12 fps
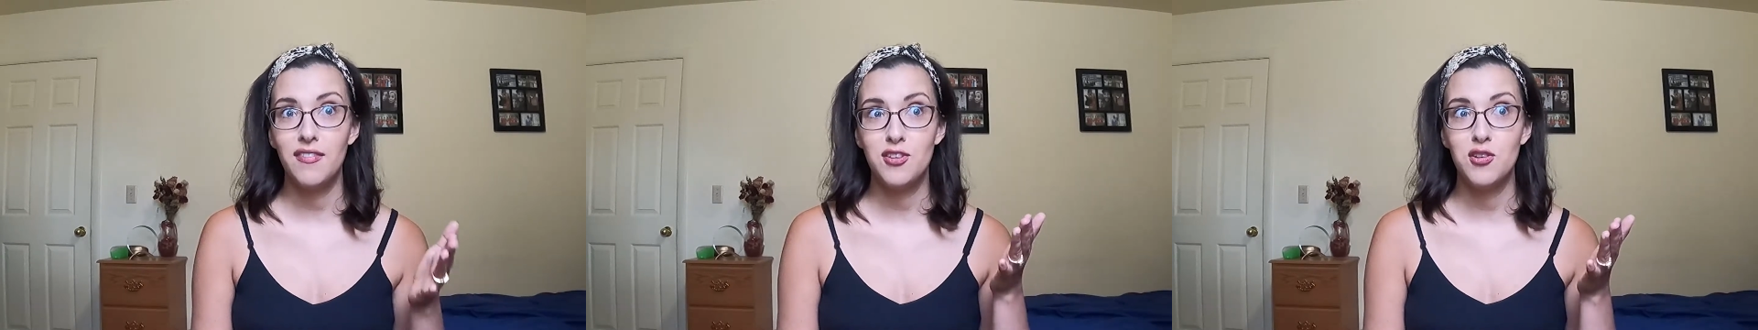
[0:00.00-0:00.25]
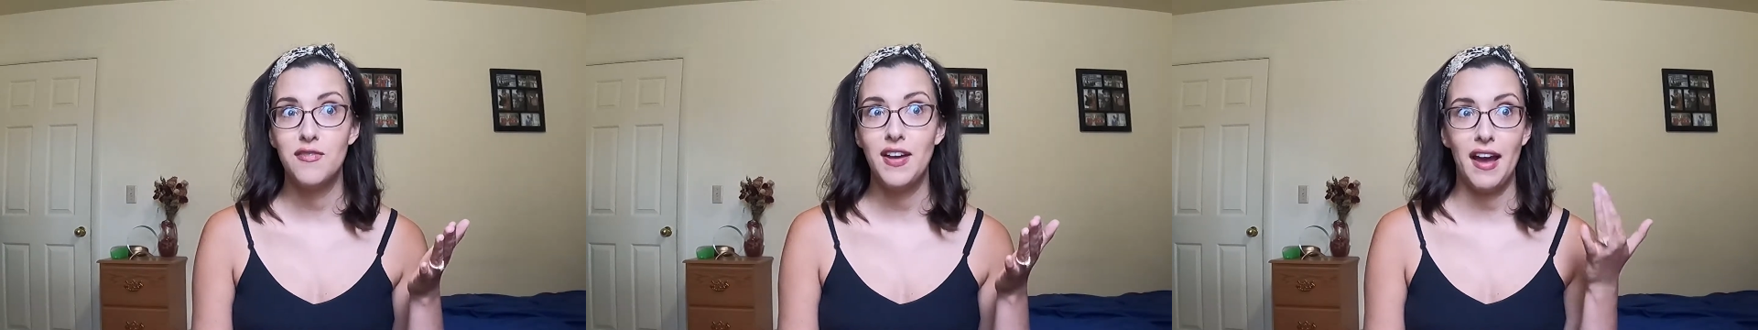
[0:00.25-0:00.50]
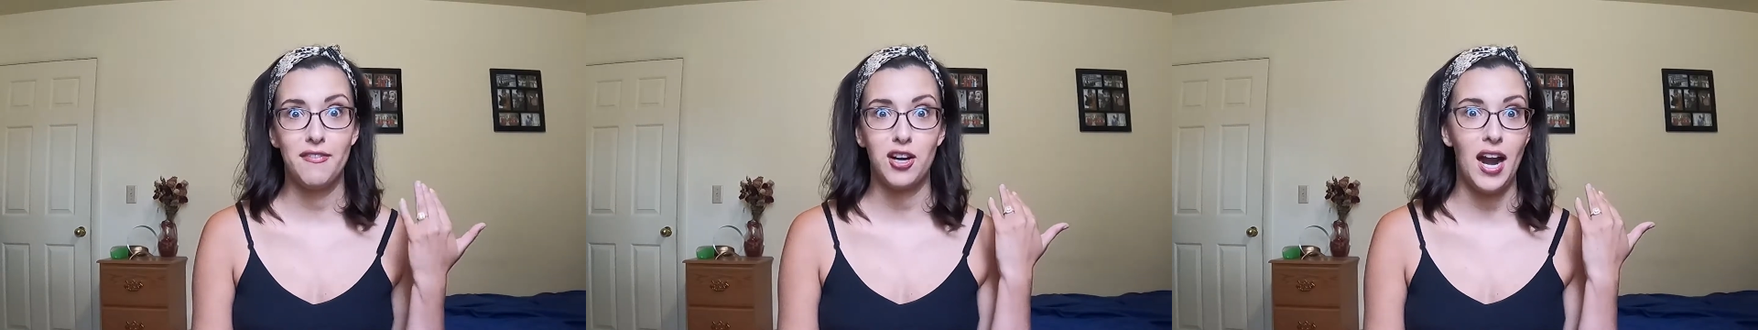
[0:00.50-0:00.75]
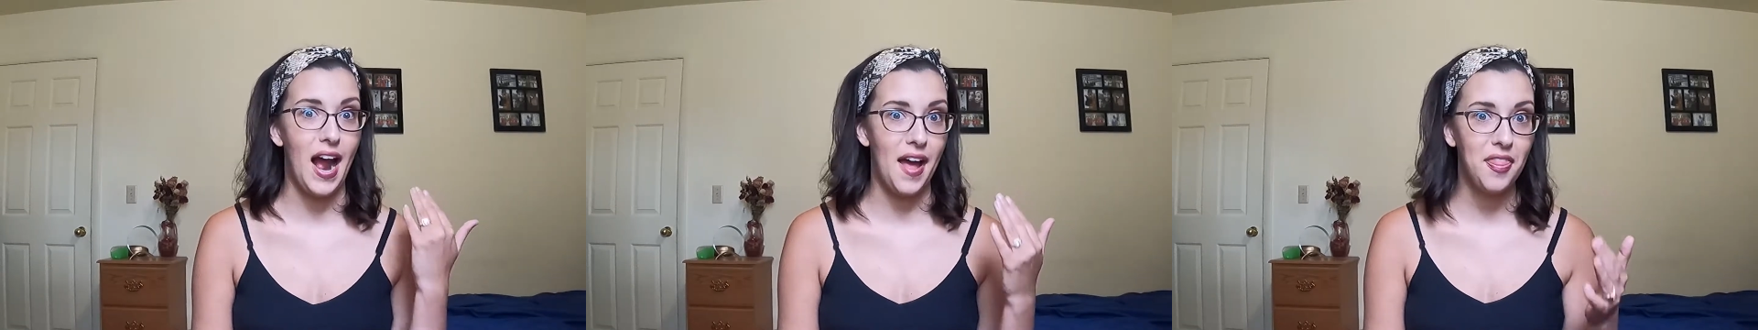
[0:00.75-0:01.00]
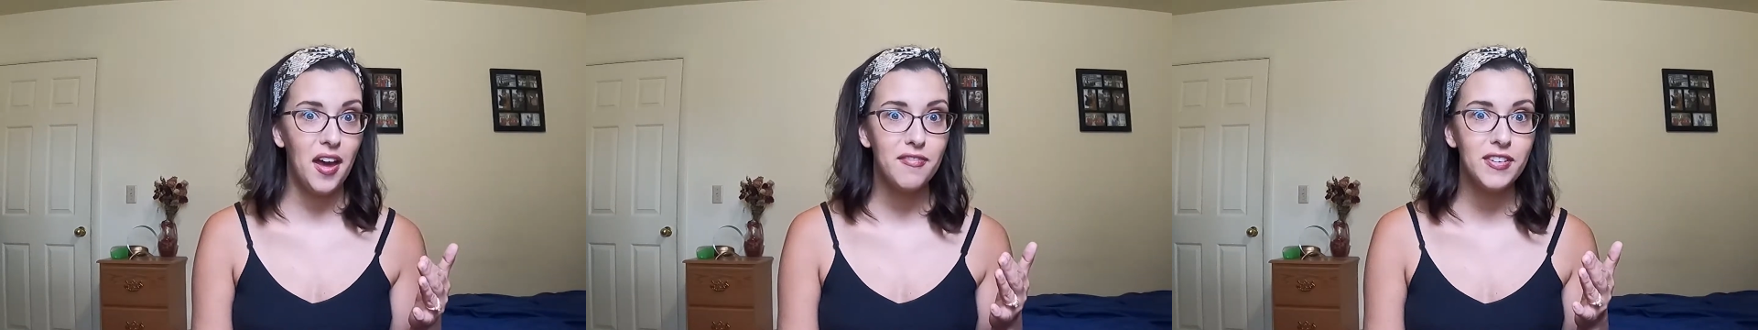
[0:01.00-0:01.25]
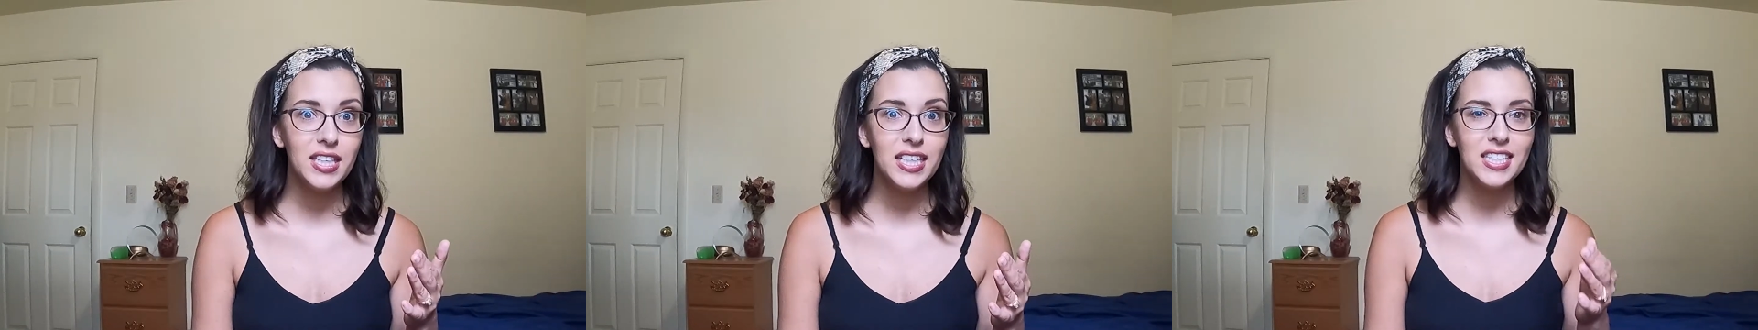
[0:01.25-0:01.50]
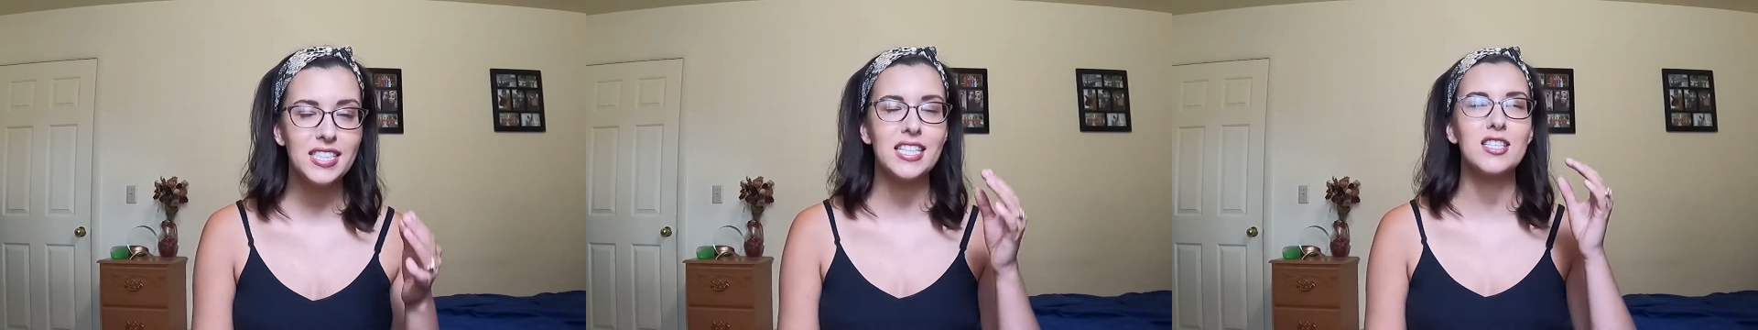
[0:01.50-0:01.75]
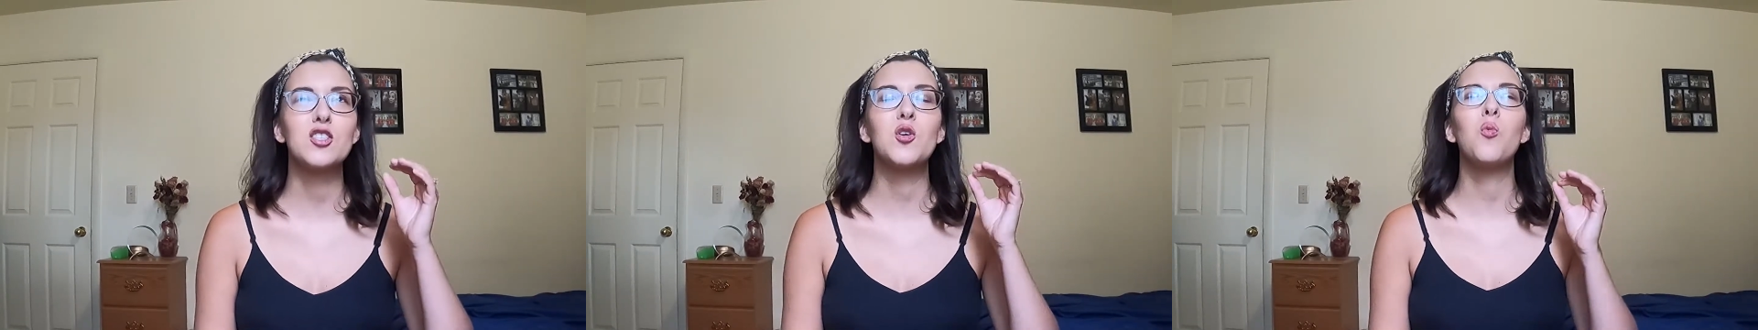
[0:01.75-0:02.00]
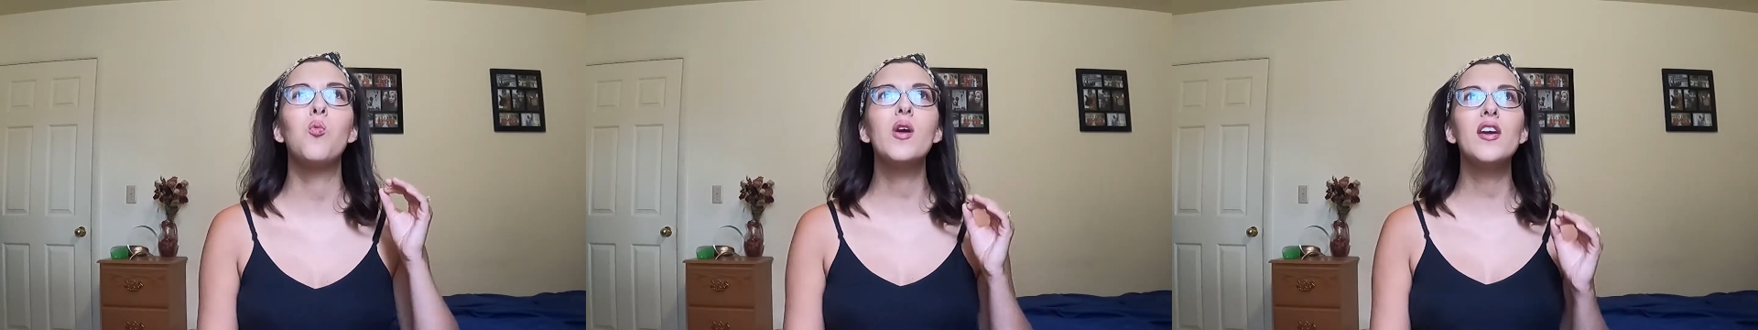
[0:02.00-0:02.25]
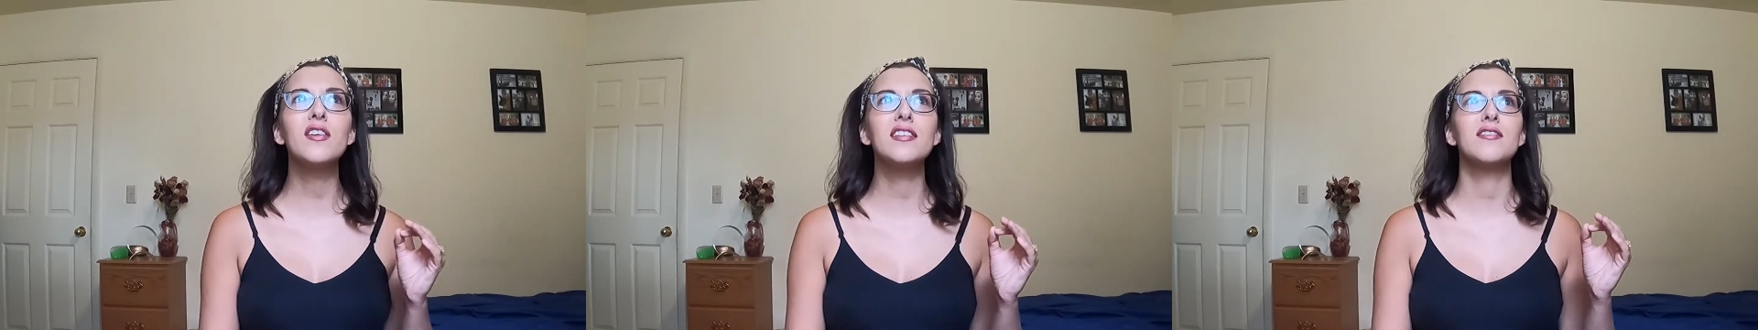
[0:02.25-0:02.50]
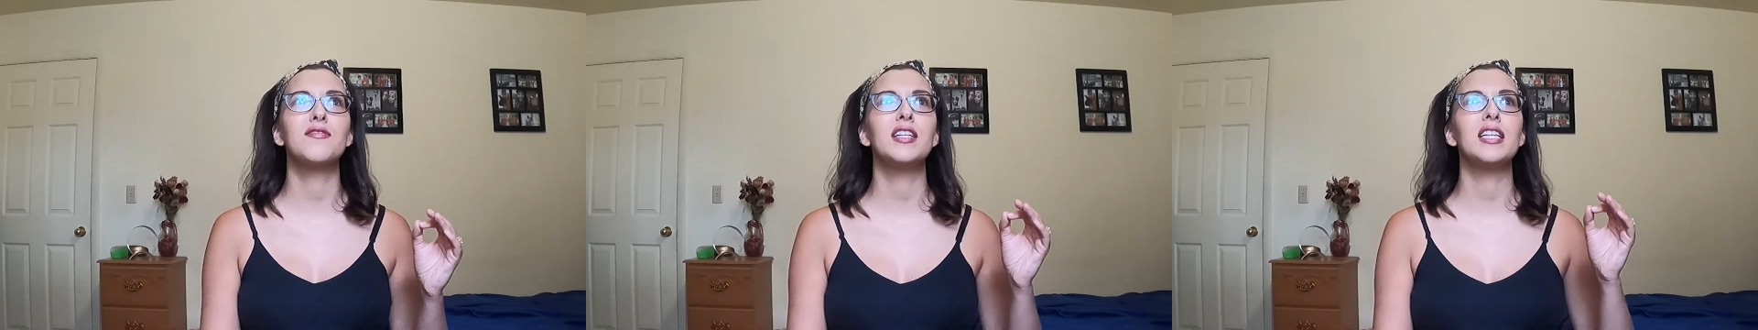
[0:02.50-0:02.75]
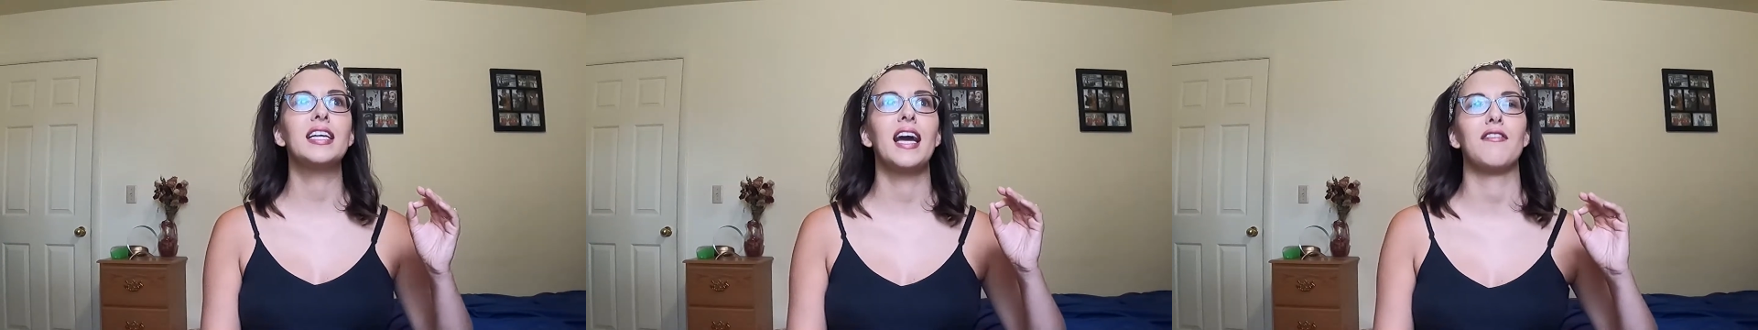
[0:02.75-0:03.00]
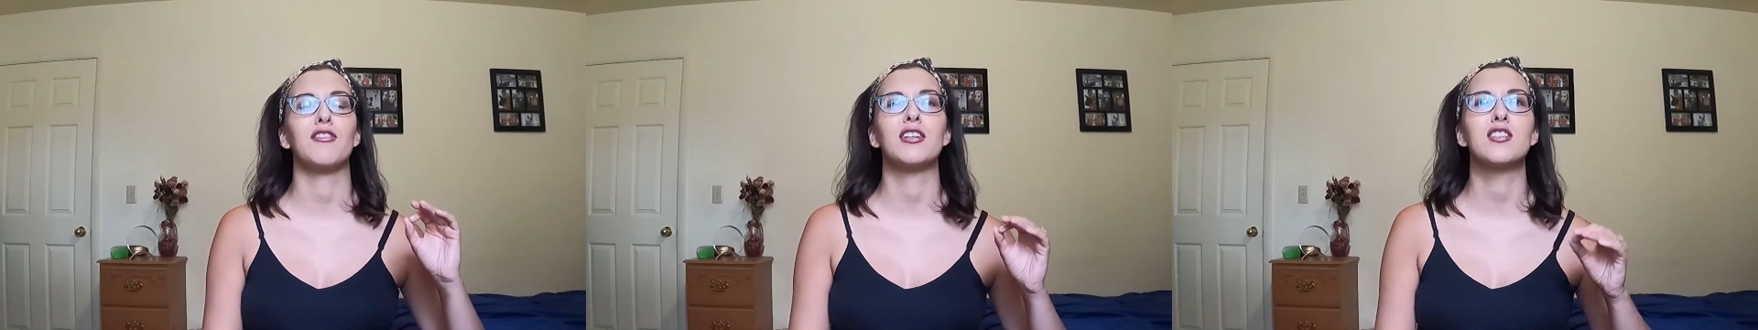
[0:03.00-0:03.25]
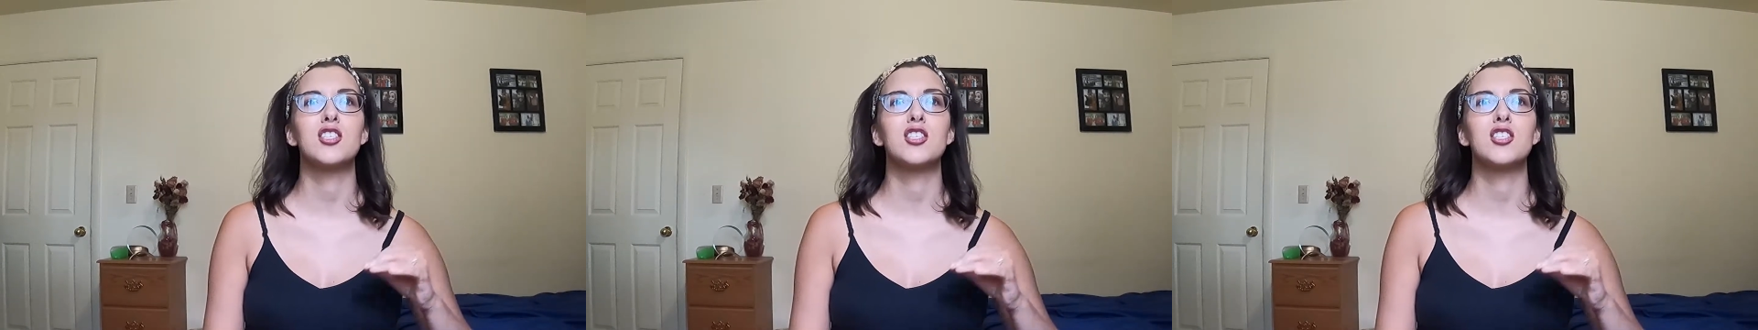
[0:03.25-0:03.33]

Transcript: if you have ever had that feeling, because it is the weirdest feeling ever.